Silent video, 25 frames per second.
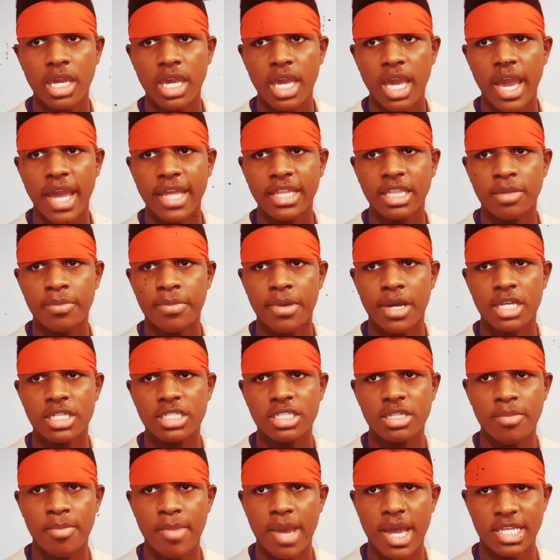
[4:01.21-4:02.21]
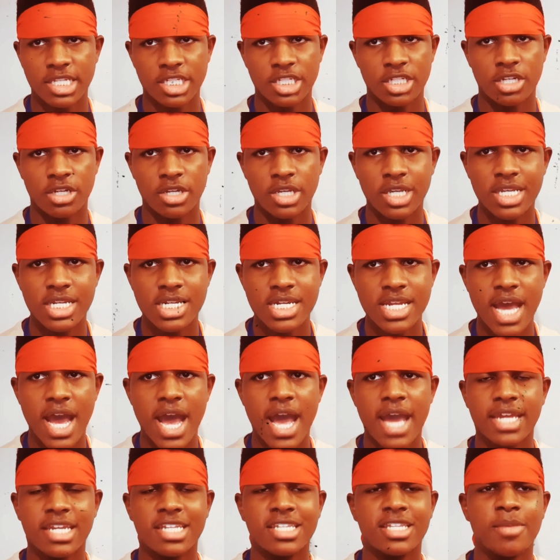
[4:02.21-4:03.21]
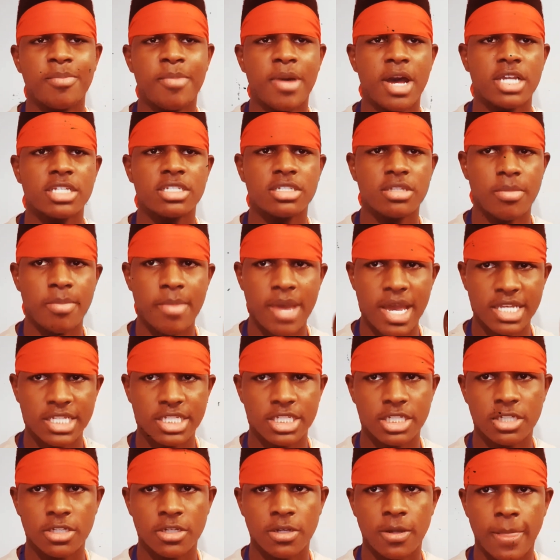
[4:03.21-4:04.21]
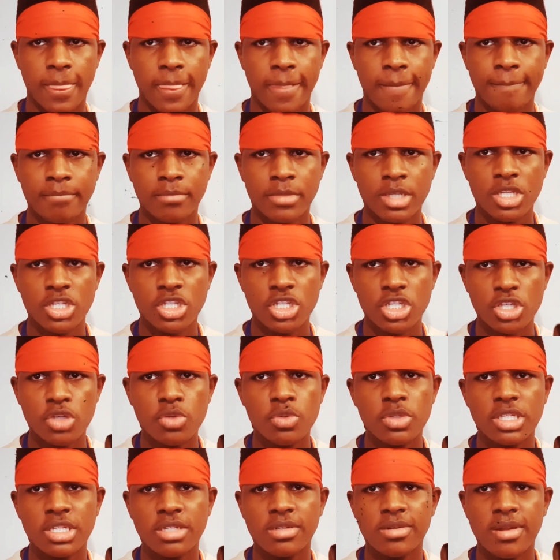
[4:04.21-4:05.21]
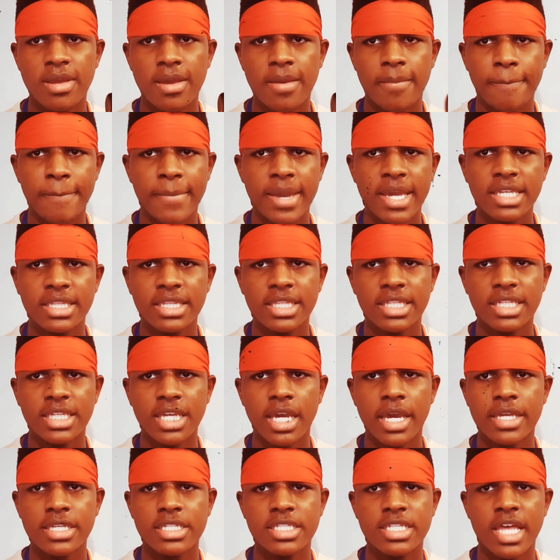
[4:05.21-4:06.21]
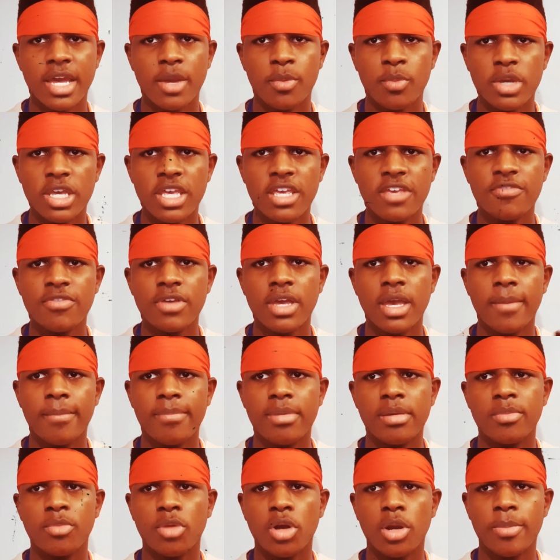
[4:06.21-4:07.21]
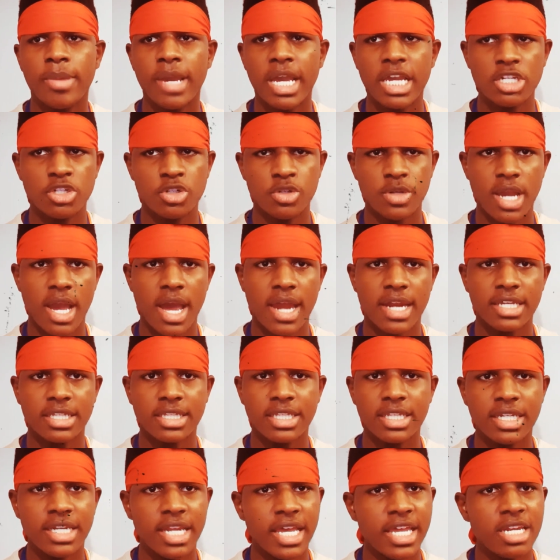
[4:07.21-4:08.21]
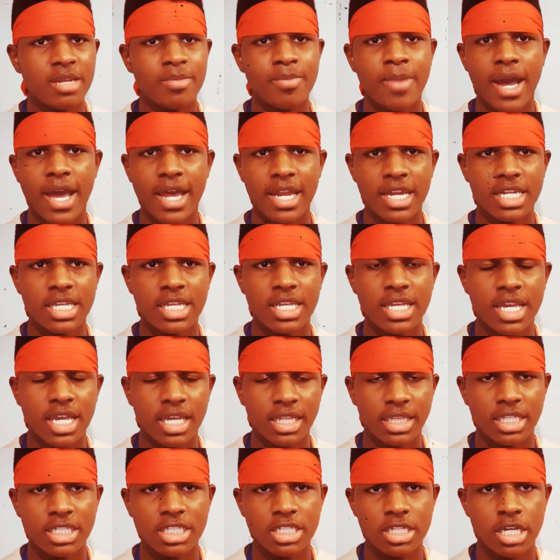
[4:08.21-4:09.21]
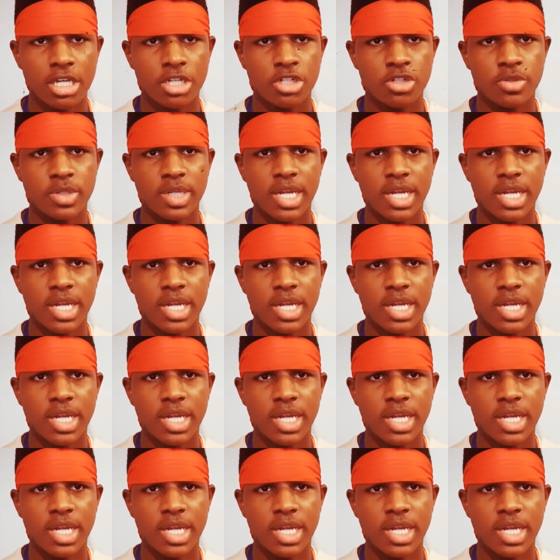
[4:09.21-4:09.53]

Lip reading: At the Boston Massacre. He died at the Boston Massacre. So you can make the case that we've been more patriotic than anybody in this country.